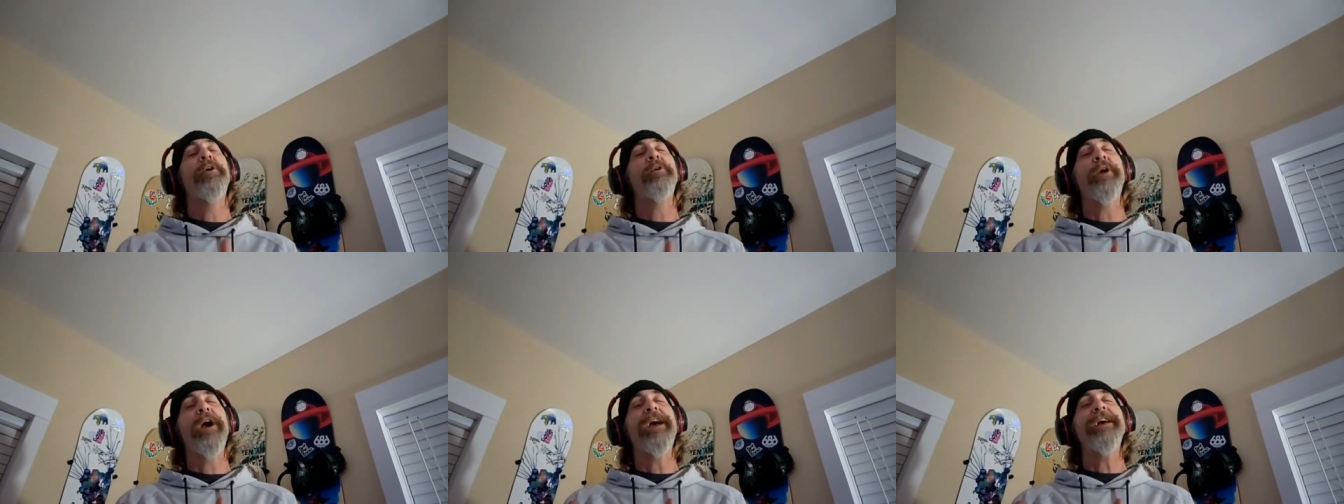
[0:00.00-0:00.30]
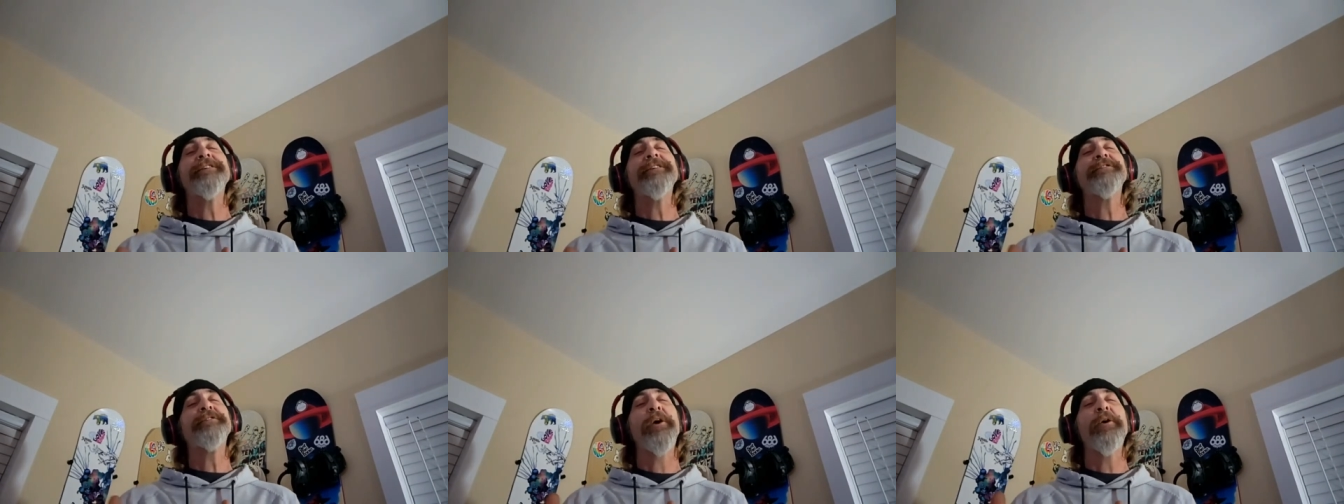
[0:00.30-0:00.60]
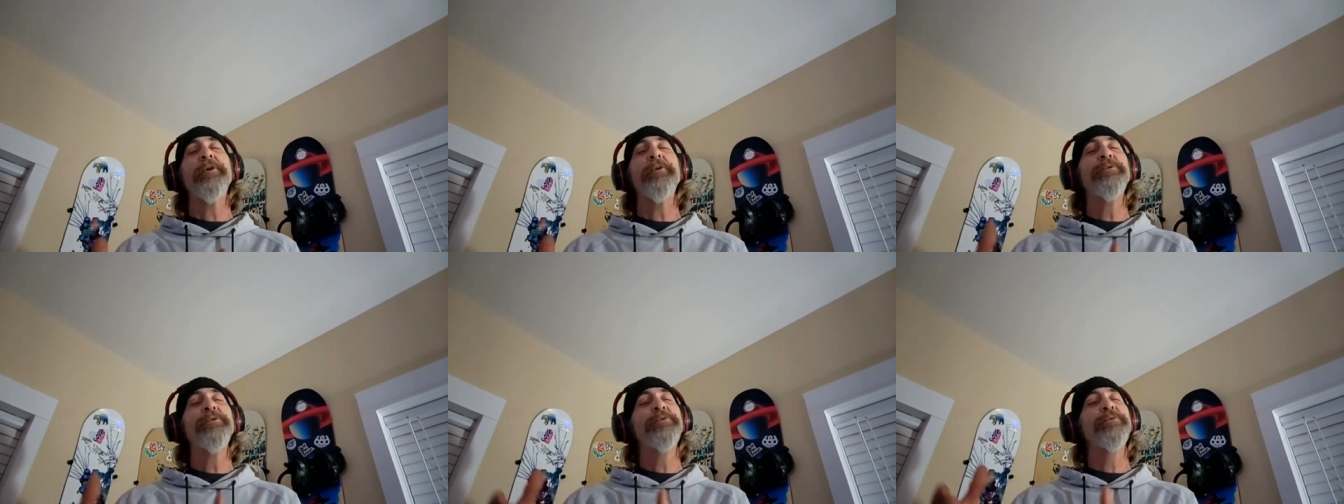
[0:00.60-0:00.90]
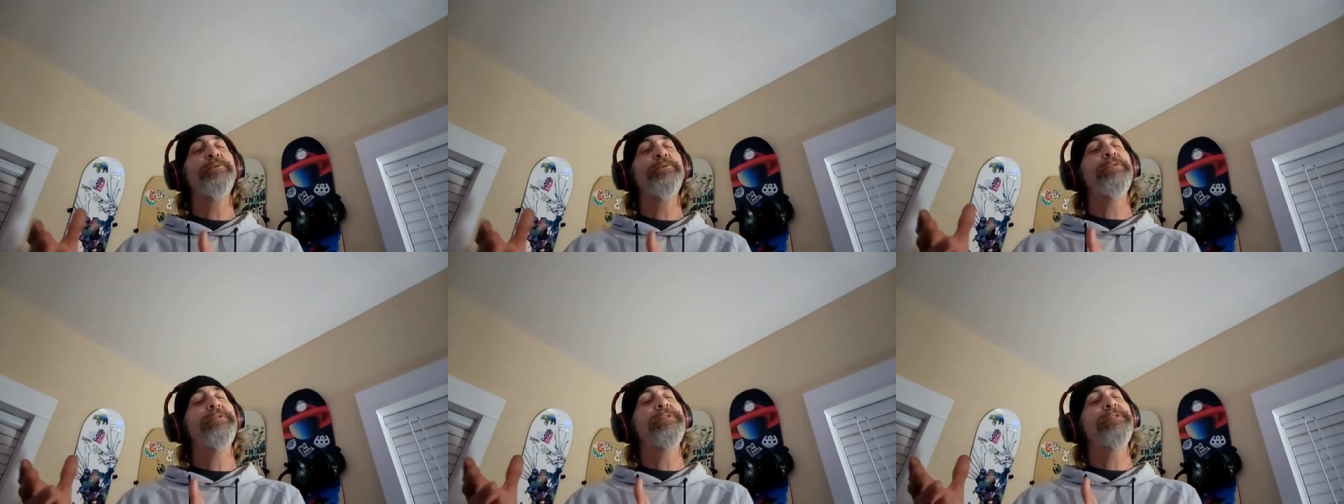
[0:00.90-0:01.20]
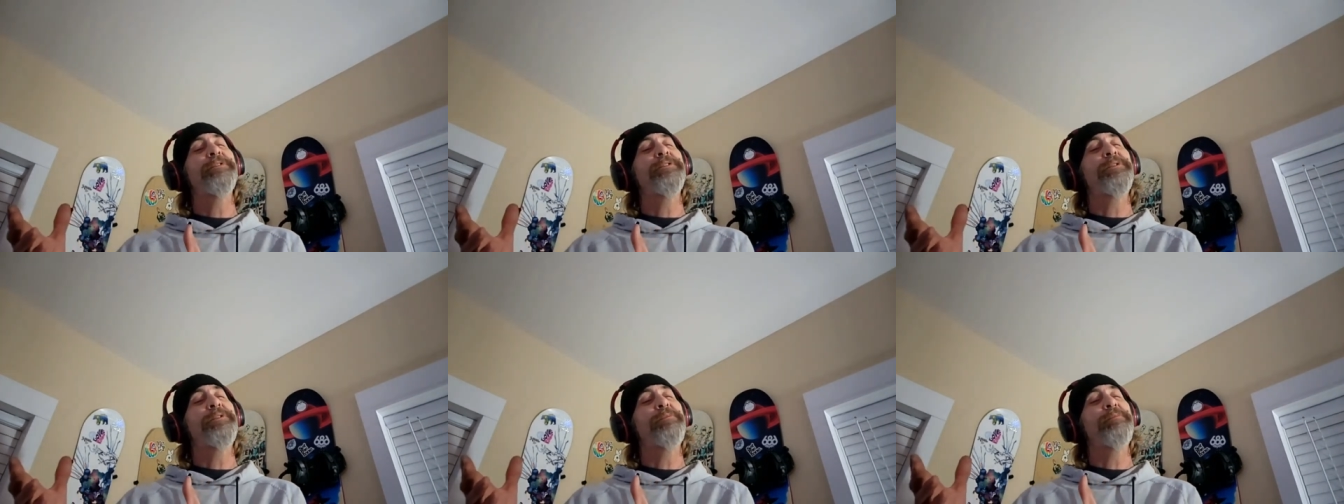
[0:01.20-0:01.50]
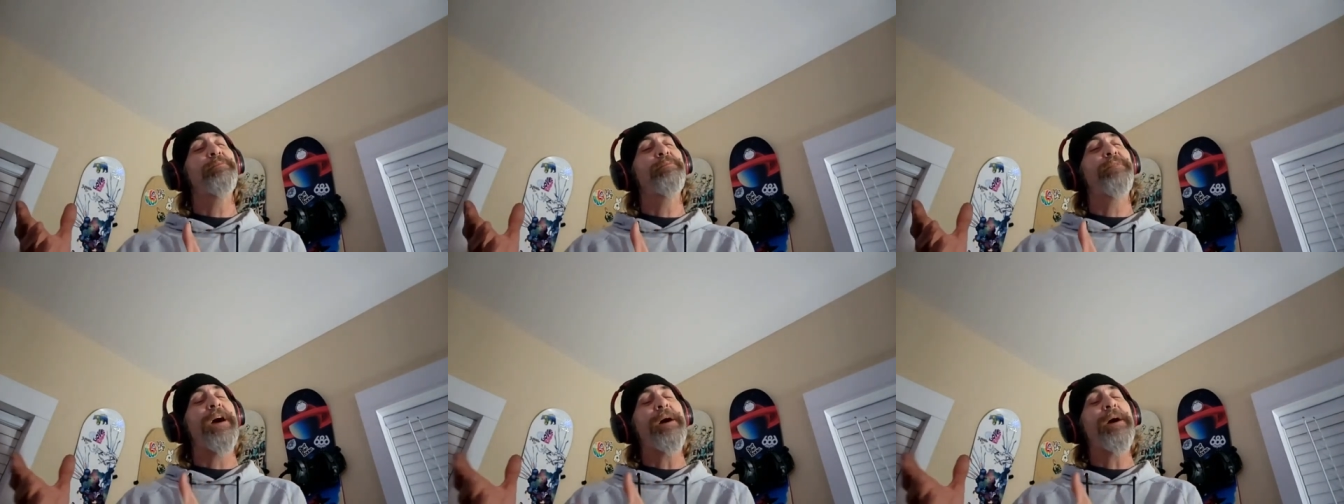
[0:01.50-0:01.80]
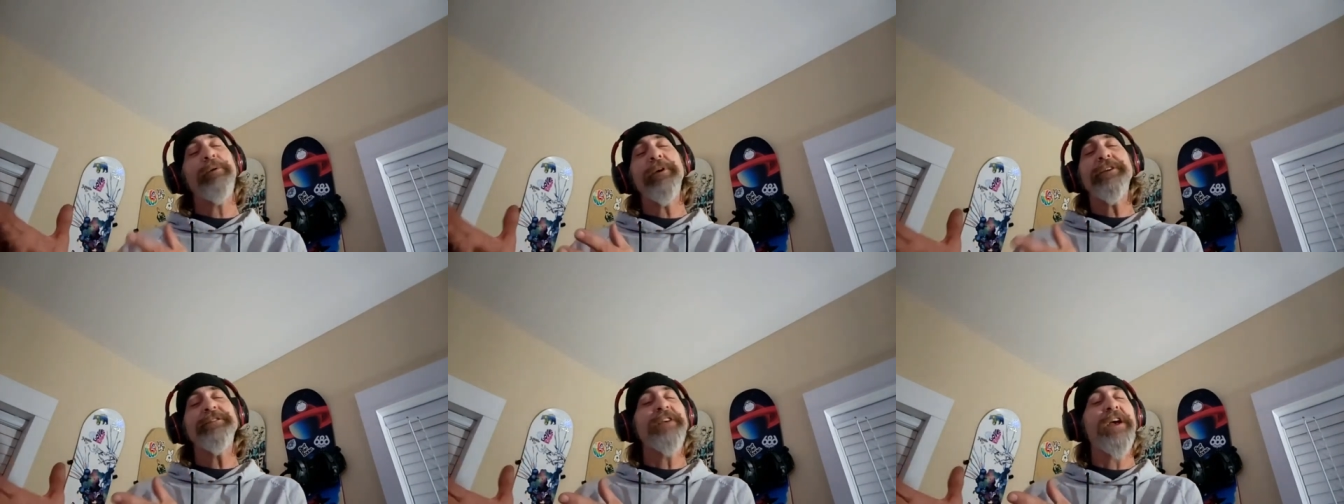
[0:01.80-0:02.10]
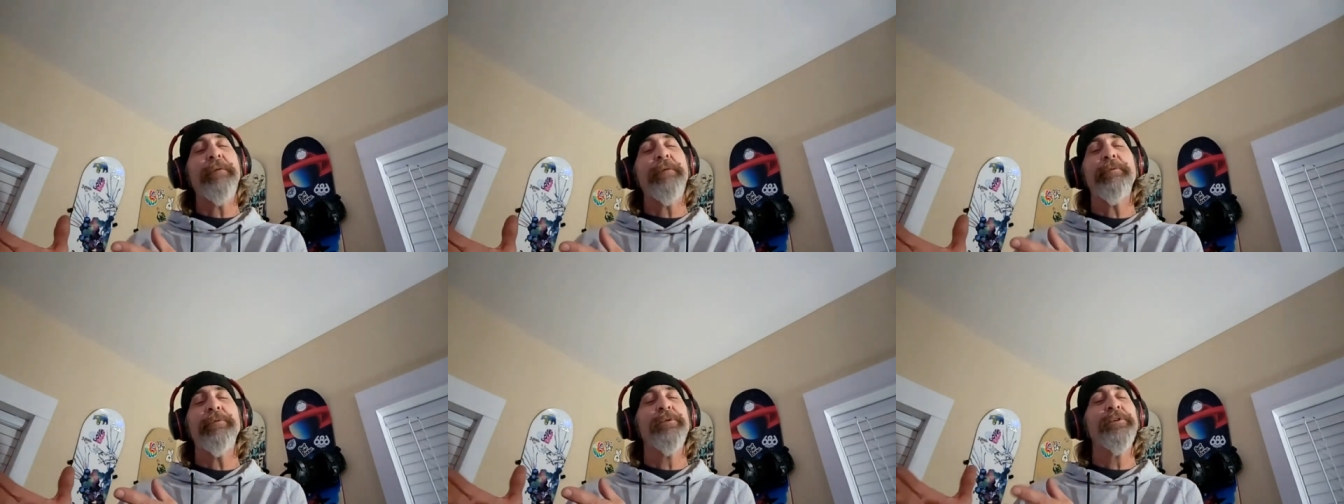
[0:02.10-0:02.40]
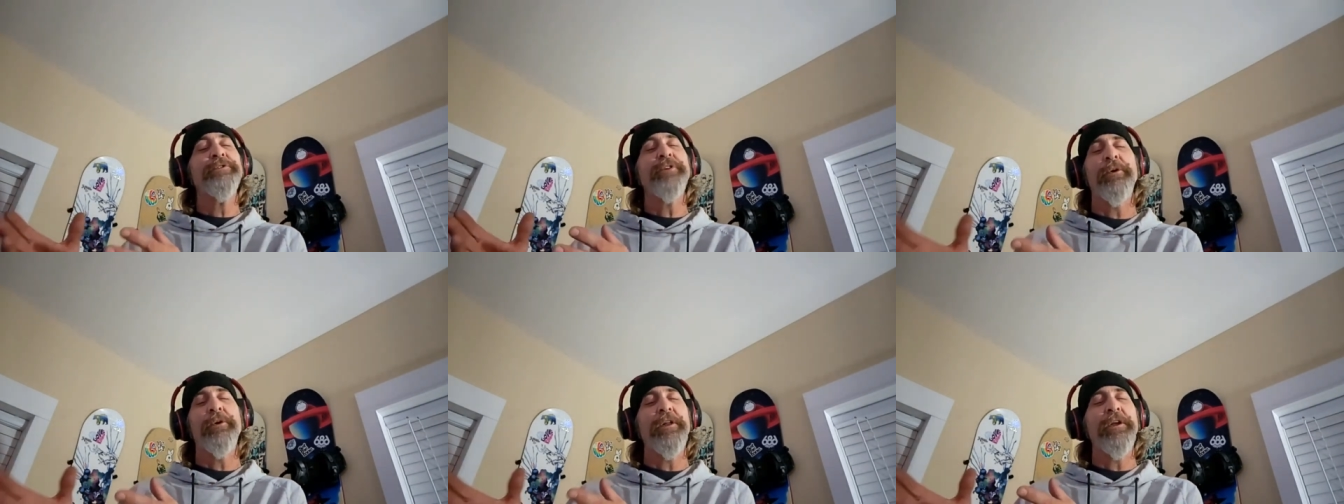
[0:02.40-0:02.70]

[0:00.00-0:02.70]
Okay, so that example was